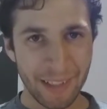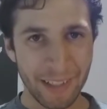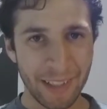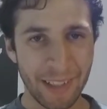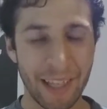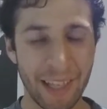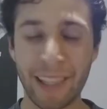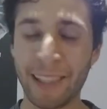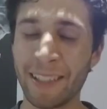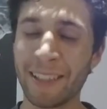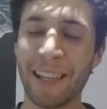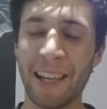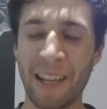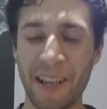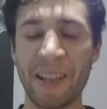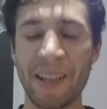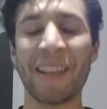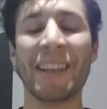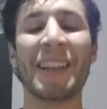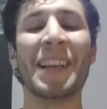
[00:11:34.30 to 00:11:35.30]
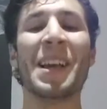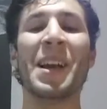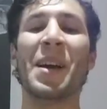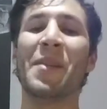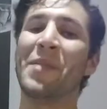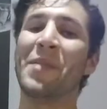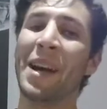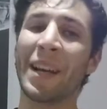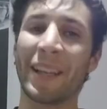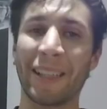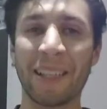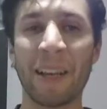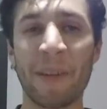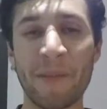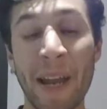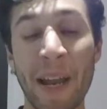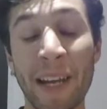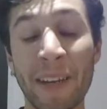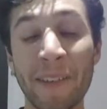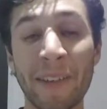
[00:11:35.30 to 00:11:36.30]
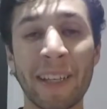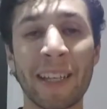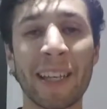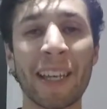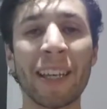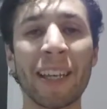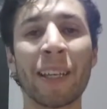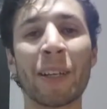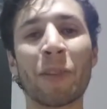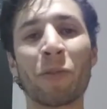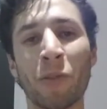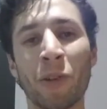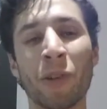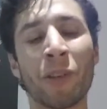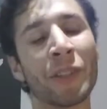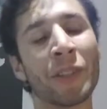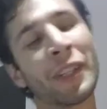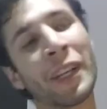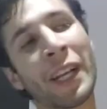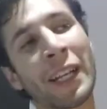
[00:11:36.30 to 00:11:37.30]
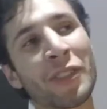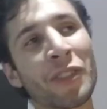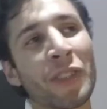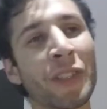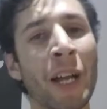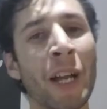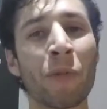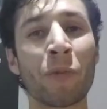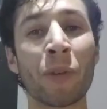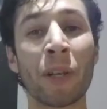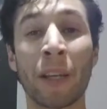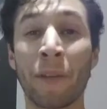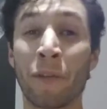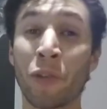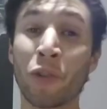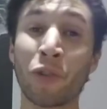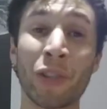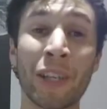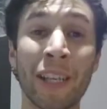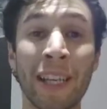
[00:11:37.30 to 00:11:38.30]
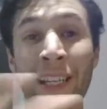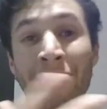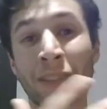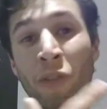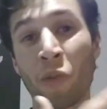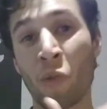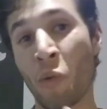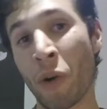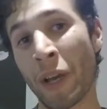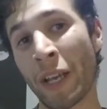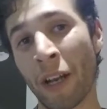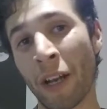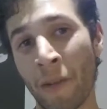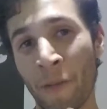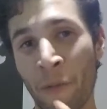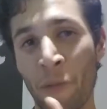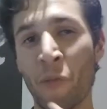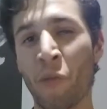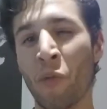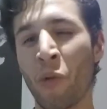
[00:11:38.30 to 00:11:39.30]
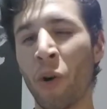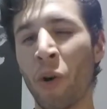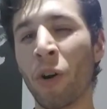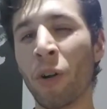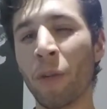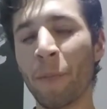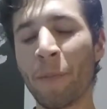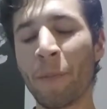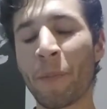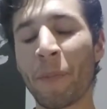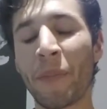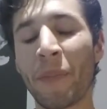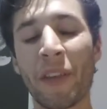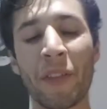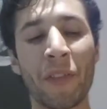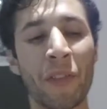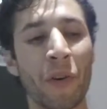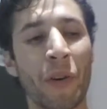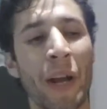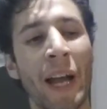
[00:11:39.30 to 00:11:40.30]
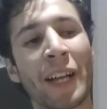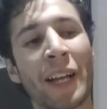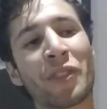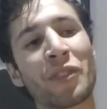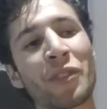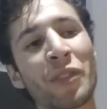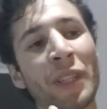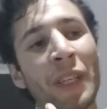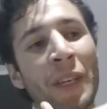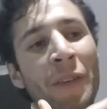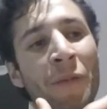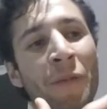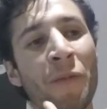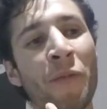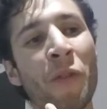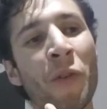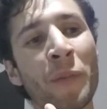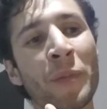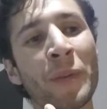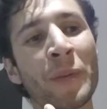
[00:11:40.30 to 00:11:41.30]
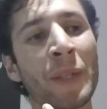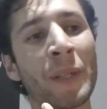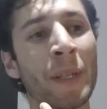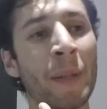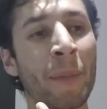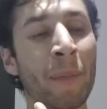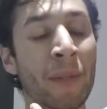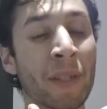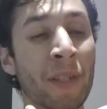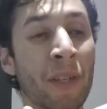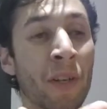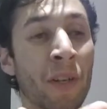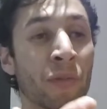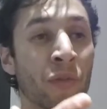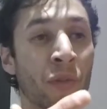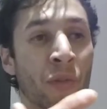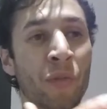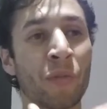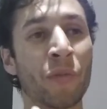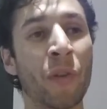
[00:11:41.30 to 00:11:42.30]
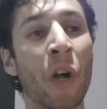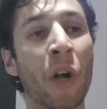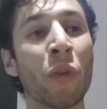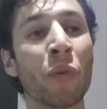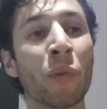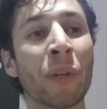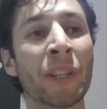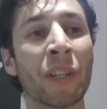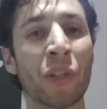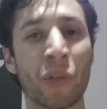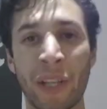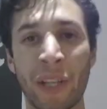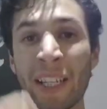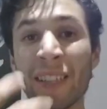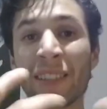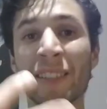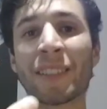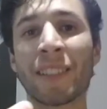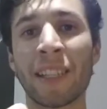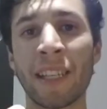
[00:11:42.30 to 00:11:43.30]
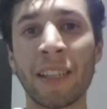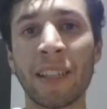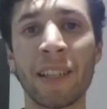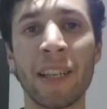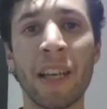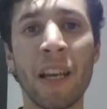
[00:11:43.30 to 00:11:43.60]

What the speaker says: And I'm not even kidding. Well, they're actually not running. If you see it as a way of role, they're actually informing themselves or following their instinct